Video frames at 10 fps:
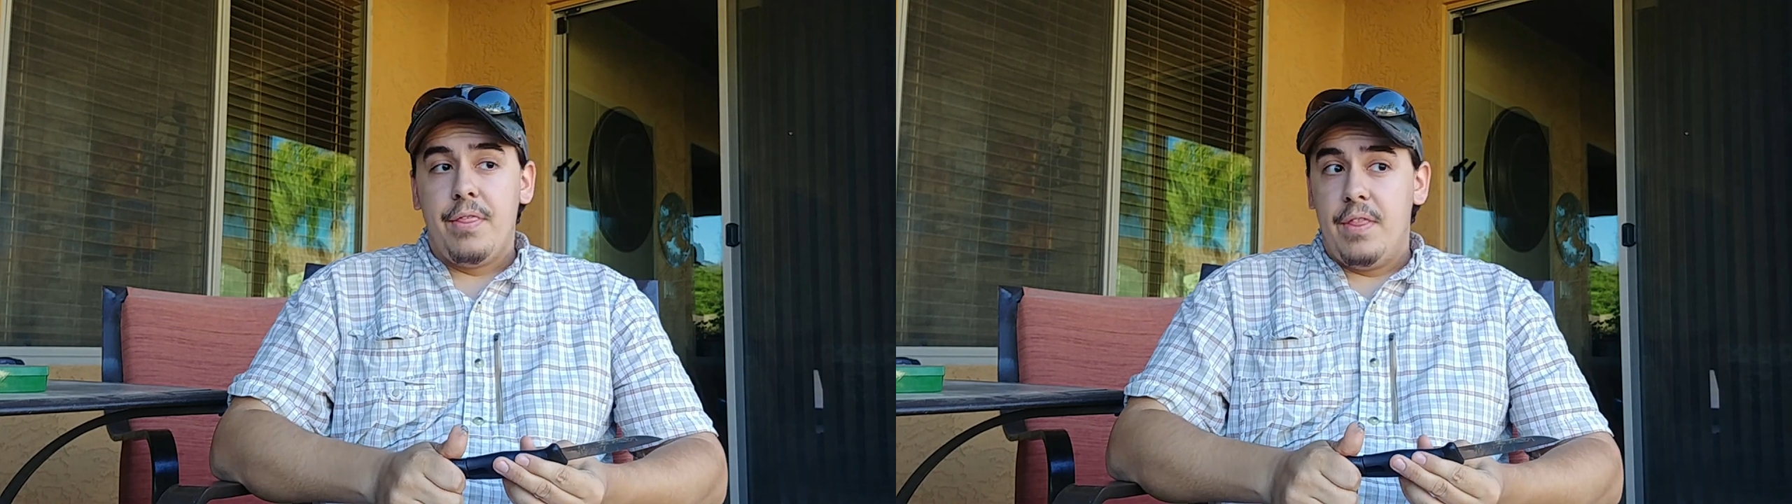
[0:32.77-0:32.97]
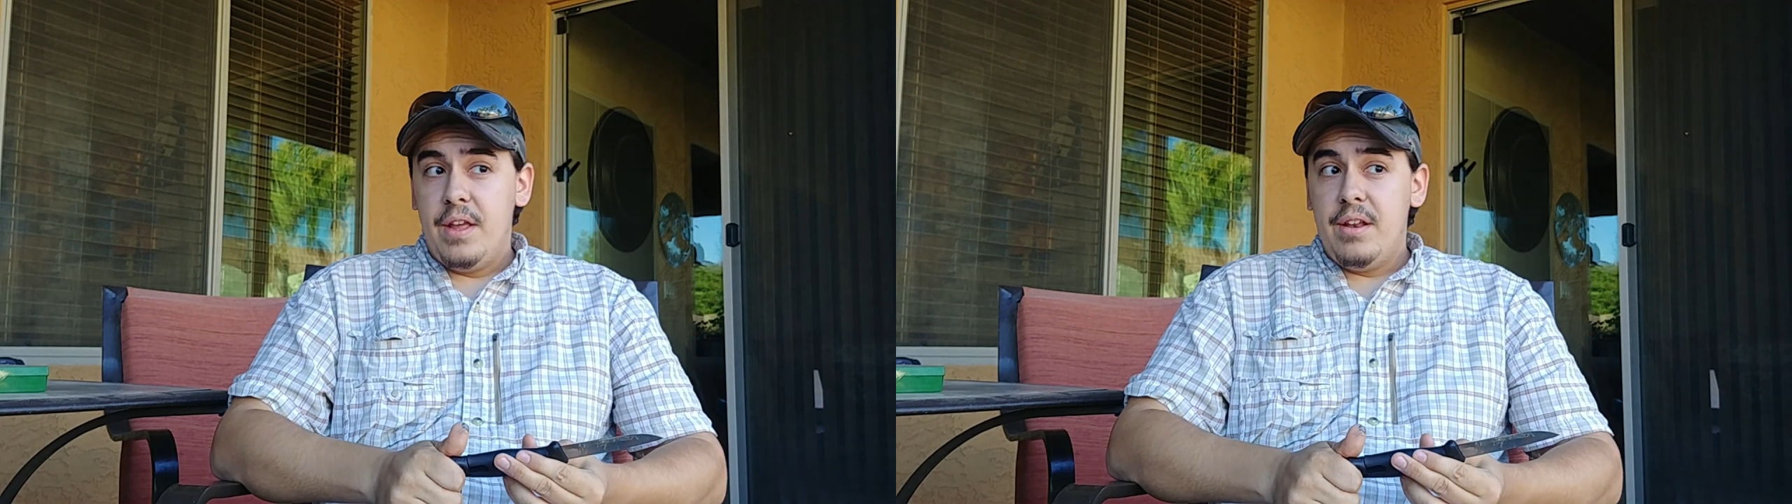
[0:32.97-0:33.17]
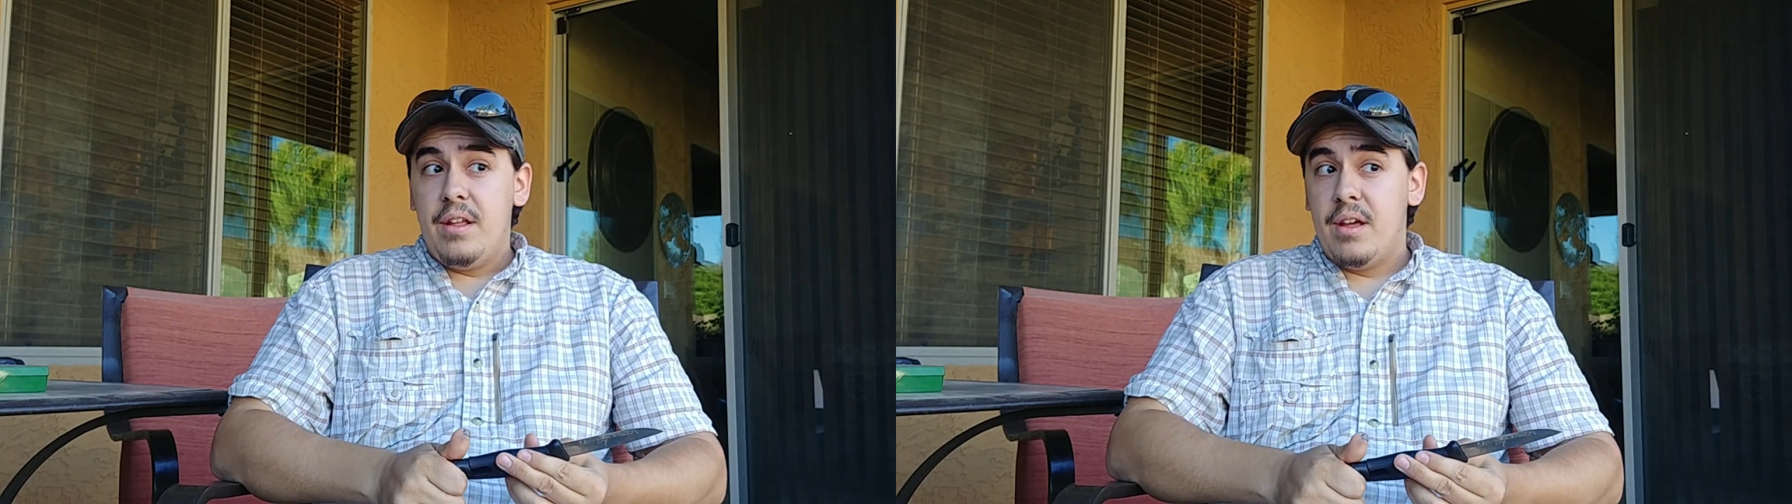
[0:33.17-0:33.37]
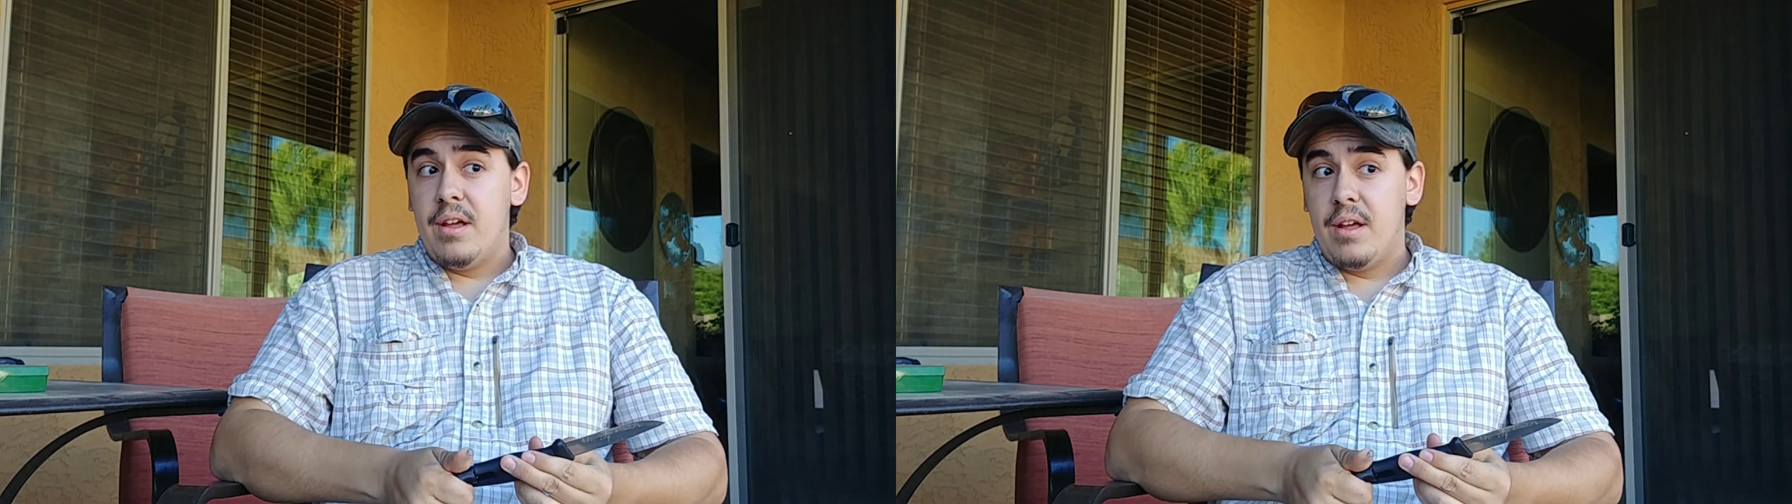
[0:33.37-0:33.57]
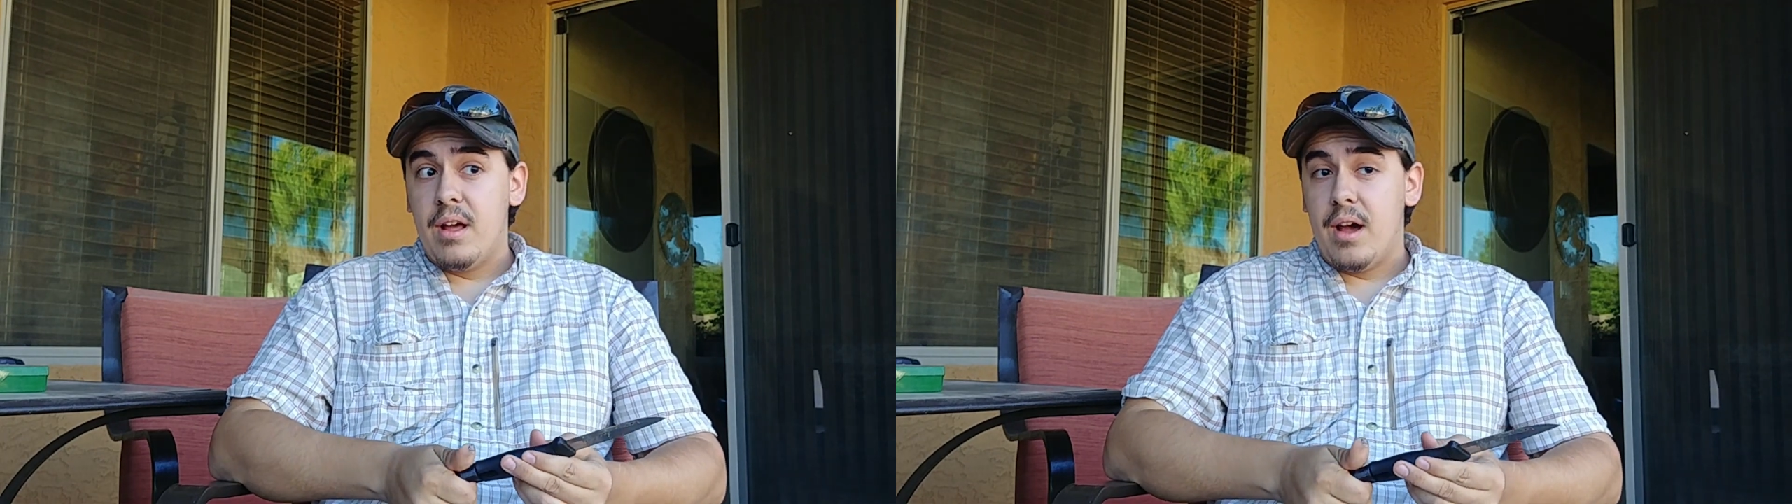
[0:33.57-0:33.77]
Then
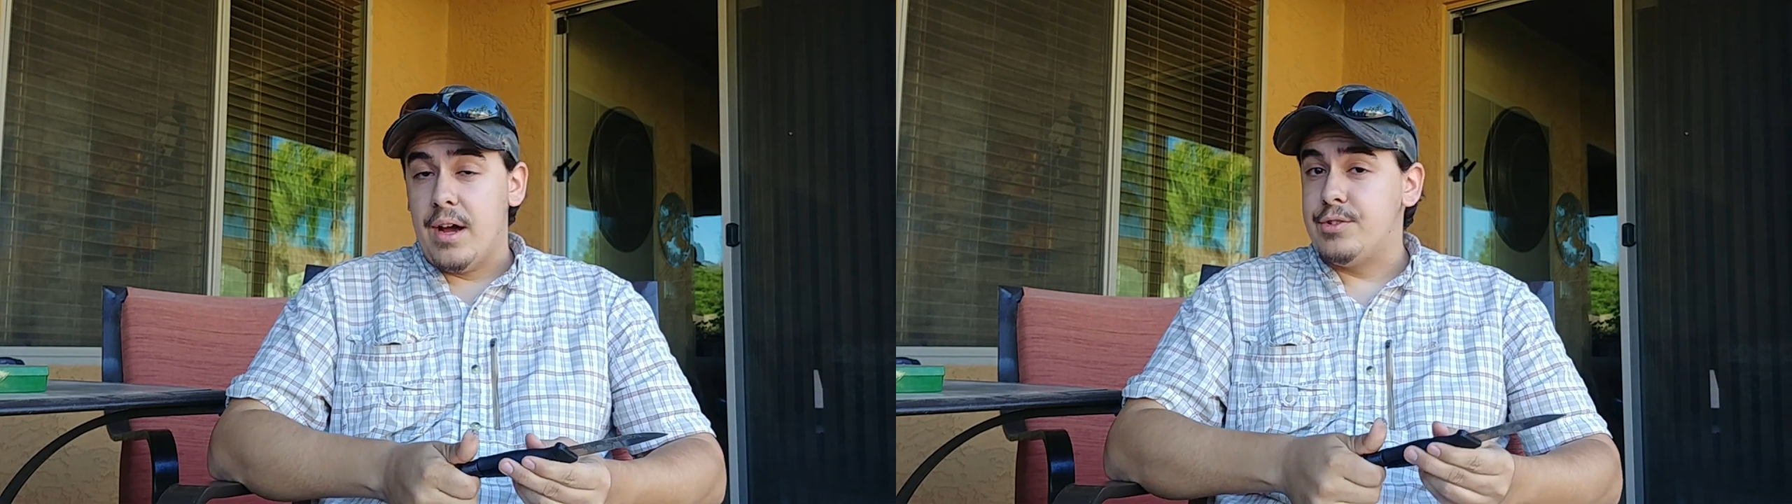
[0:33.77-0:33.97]
I